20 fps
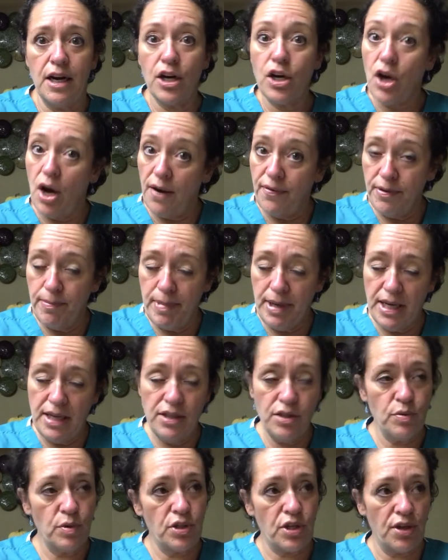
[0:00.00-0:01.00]
coffee
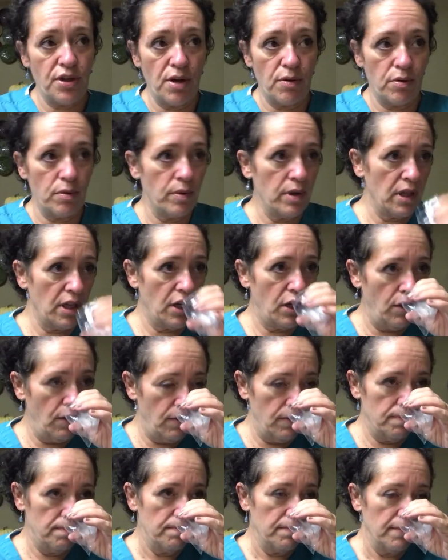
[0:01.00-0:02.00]
beans, which I thought were really
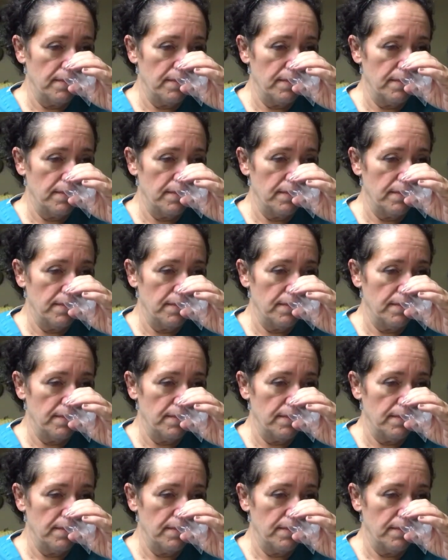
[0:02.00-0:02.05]
cute.